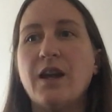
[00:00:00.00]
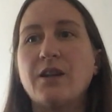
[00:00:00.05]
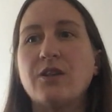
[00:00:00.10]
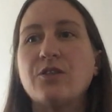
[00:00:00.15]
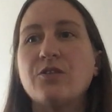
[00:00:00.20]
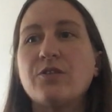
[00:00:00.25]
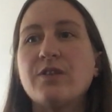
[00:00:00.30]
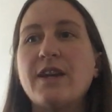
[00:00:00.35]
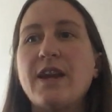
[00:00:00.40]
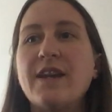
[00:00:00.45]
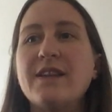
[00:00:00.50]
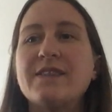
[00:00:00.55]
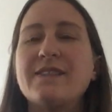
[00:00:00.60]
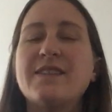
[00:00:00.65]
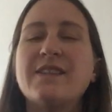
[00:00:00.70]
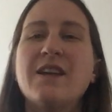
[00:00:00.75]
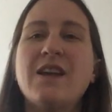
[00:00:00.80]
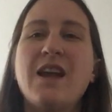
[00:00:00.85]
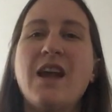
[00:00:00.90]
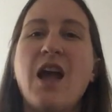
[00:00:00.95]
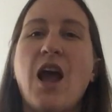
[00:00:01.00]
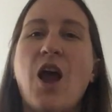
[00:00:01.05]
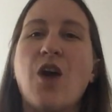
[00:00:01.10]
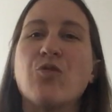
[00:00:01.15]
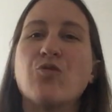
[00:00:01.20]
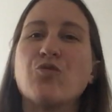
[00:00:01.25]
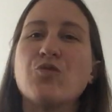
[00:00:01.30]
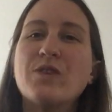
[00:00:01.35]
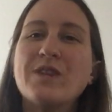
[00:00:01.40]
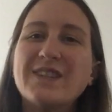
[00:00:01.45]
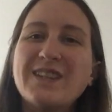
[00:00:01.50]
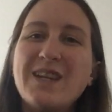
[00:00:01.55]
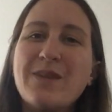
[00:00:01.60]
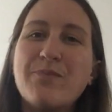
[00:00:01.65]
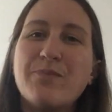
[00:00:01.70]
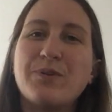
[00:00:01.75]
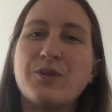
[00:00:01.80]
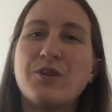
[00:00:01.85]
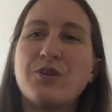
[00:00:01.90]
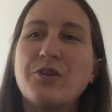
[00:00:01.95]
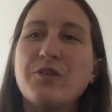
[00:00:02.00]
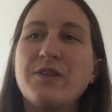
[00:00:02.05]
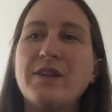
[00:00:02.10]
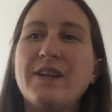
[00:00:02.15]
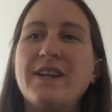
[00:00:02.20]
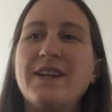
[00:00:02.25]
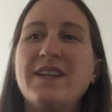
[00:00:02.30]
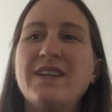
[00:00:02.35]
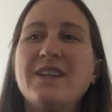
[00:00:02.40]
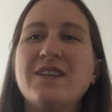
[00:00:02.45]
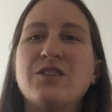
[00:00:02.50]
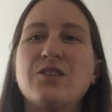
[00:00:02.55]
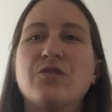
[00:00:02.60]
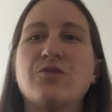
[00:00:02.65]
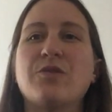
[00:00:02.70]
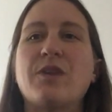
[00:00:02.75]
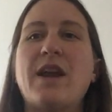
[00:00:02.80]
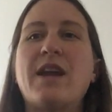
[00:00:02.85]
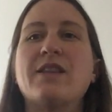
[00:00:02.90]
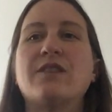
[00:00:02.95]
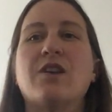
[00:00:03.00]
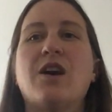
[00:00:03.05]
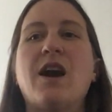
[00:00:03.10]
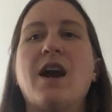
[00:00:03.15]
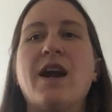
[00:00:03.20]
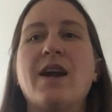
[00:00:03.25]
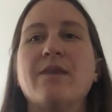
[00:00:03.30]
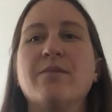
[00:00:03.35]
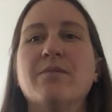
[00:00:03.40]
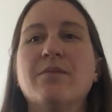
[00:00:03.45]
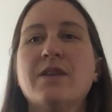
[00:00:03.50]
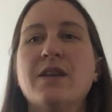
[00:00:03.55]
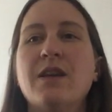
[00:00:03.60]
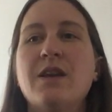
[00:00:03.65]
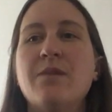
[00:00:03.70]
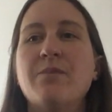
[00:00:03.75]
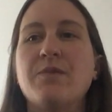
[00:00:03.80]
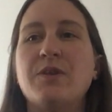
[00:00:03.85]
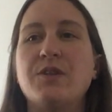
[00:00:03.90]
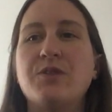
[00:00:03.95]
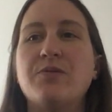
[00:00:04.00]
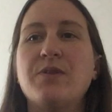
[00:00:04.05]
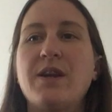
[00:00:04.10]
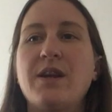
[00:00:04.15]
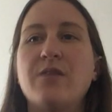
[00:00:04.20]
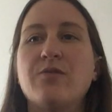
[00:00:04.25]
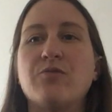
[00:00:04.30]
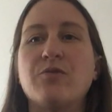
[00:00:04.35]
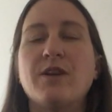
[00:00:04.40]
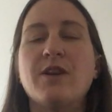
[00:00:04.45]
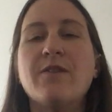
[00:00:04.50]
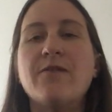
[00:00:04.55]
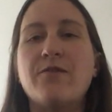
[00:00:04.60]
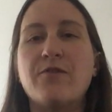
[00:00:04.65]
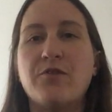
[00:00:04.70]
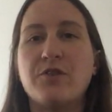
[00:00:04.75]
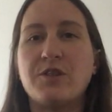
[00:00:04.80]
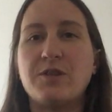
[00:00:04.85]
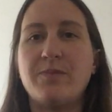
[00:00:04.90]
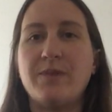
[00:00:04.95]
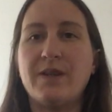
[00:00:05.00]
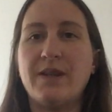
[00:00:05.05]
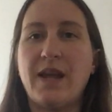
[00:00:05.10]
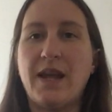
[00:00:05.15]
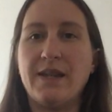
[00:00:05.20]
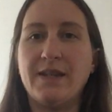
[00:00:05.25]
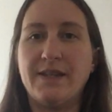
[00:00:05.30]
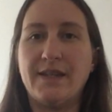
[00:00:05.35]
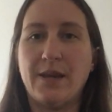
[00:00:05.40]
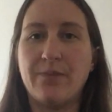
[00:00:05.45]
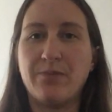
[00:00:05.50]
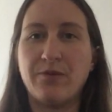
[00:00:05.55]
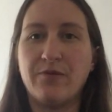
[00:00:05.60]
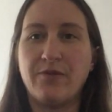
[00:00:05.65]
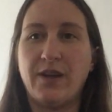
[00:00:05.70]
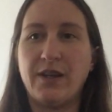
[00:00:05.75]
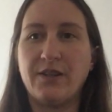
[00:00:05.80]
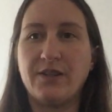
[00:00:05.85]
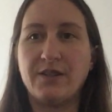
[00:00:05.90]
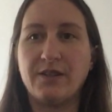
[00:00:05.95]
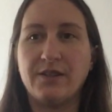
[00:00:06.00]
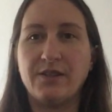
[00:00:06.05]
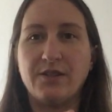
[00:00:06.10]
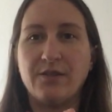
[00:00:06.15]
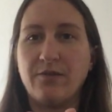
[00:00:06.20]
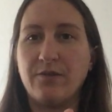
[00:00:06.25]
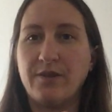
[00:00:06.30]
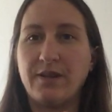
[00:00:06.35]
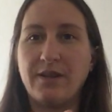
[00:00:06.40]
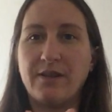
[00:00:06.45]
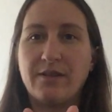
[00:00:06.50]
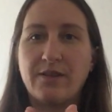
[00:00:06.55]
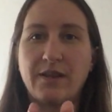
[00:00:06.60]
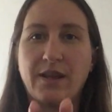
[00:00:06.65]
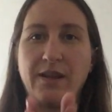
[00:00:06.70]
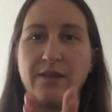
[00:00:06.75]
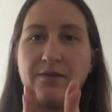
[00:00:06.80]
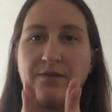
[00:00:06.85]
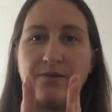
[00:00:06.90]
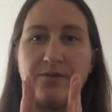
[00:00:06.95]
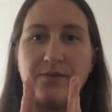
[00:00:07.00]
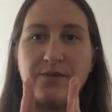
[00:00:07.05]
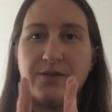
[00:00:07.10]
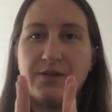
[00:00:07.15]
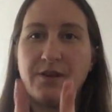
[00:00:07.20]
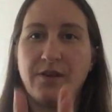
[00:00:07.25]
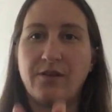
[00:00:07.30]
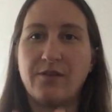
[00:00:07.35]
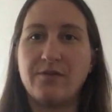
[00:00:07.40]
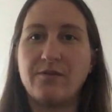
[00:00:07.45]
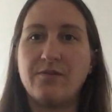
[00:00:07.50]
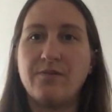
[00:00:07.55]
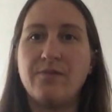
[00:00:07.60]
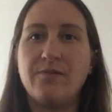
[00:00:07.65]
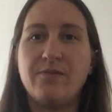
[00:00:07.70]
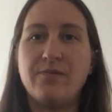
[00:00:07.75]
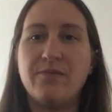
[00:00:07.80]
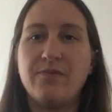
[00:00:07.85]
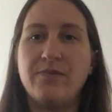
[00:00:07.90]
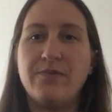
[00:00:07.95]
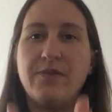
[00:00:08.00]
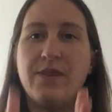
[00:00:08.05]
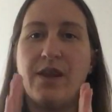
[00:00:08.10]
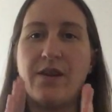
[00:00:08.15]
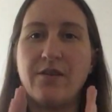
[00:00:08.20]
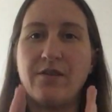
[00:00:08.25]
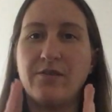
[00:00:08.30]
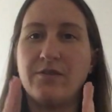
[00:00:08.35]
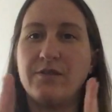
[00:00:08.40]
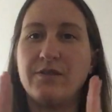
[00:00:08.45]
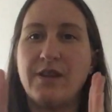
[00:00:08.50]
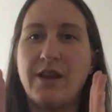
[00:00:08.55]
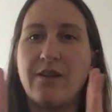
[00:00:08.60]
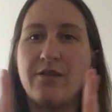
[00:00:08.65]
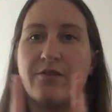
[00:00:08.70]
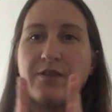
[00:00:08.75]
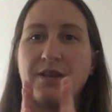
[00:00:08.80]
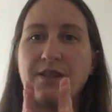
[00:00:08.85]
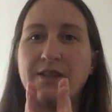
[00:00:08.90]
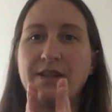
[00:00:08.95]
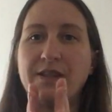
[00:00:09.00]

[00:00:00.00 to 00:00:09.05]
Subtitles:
creates a really blurry gray line between reinforcement and deprivation. So we can start narrowing